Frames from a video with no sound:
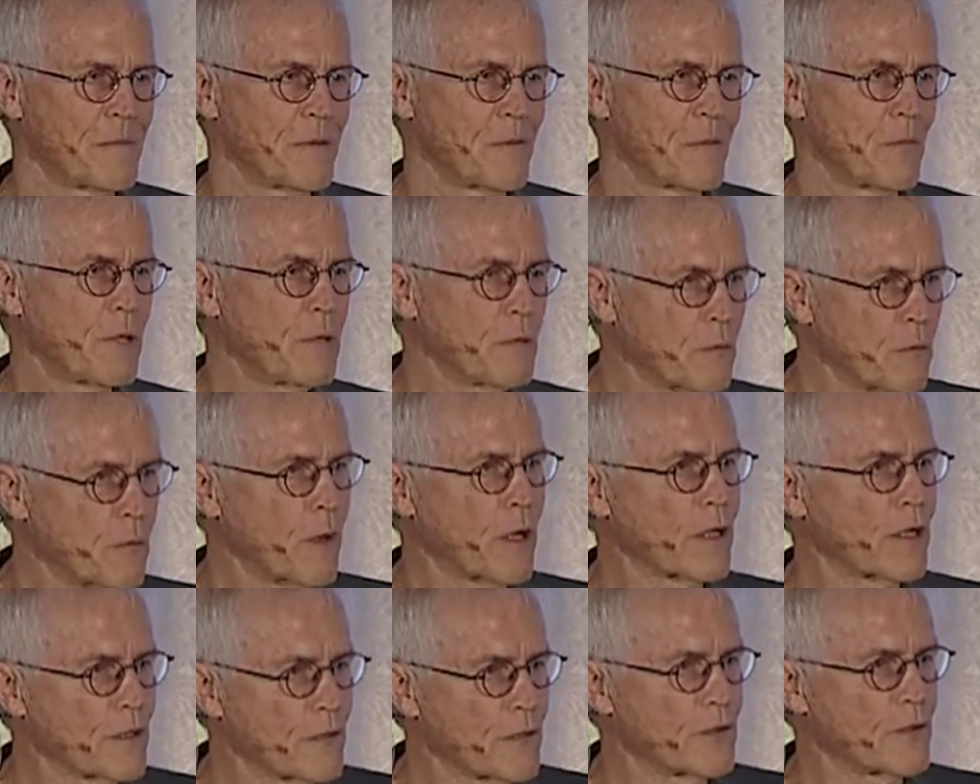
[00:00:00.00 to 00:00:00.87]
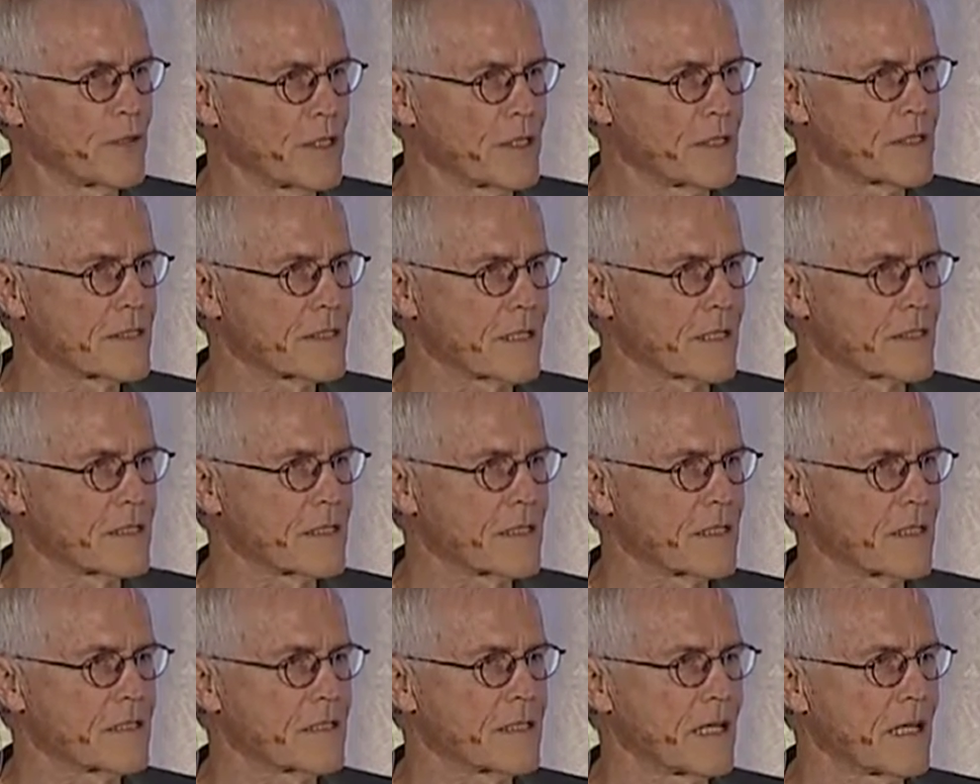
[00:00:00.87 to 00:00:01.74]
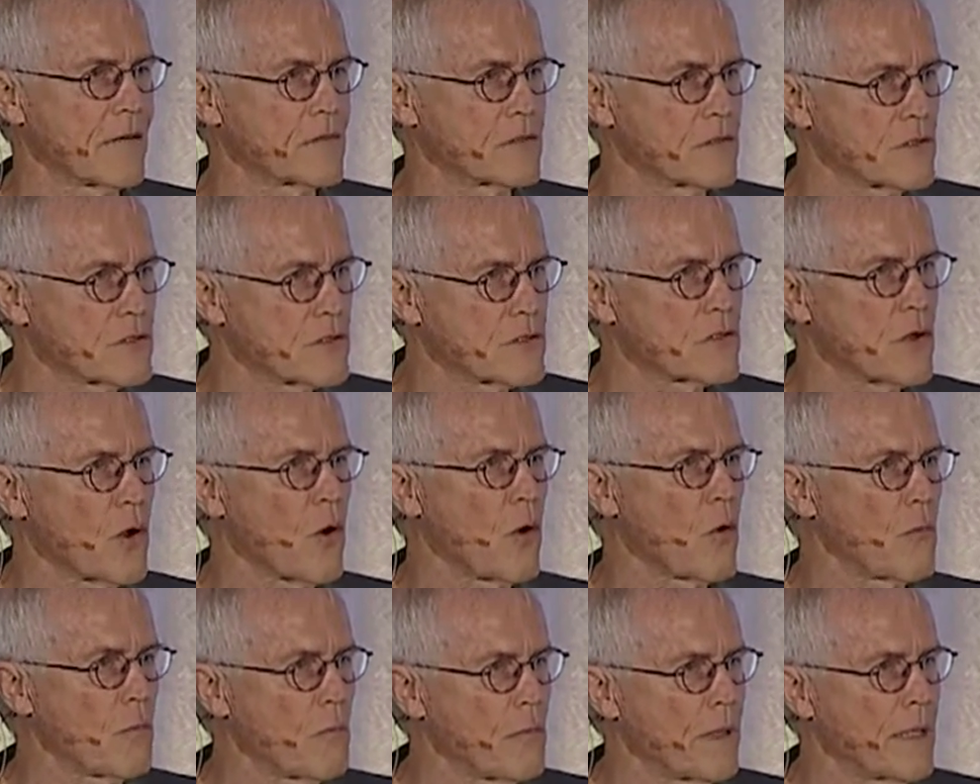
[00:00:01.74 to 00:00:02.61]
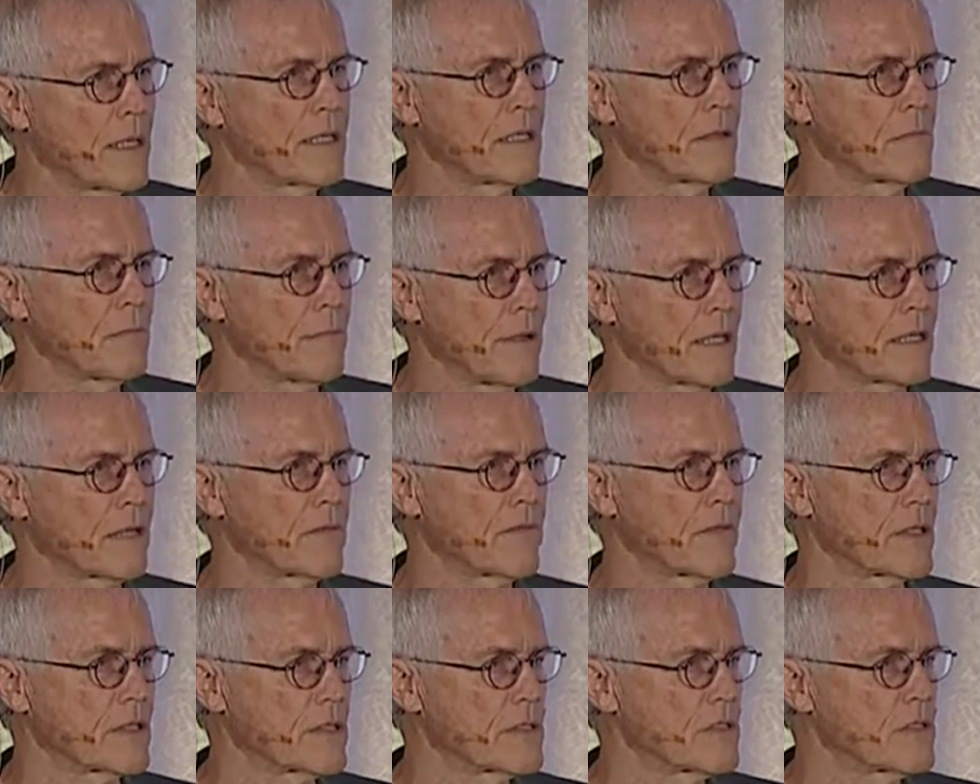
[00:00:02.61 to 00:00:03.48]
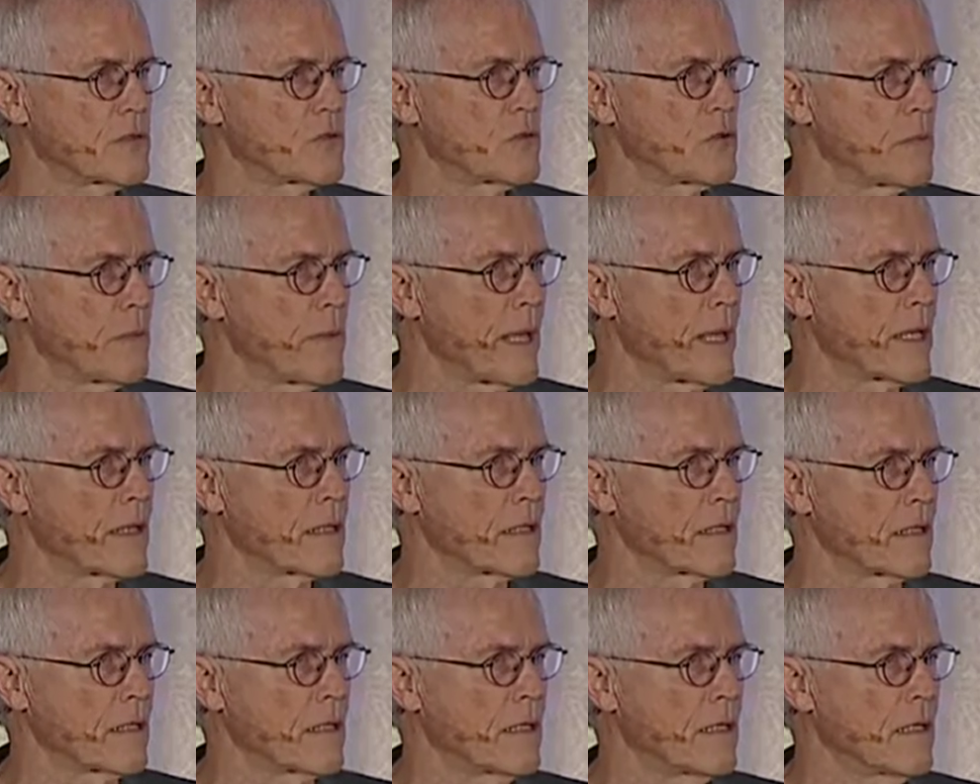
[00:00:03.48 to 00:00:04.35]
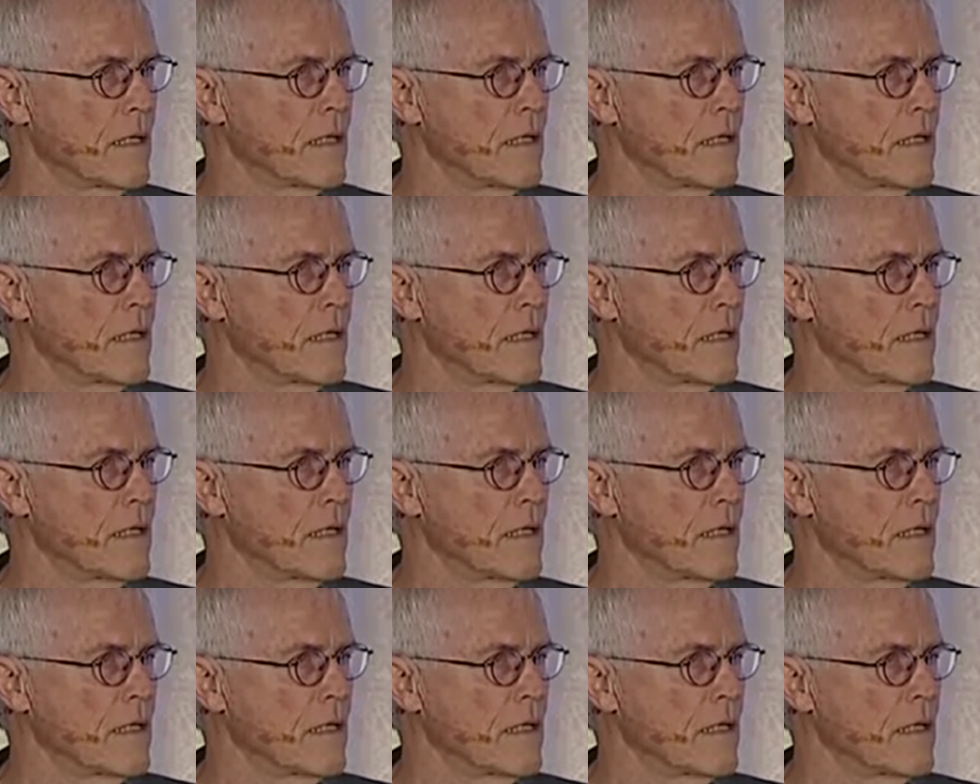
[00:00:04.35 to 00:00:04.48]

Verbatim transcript: We would want to do these things because they have so many benefits to humanity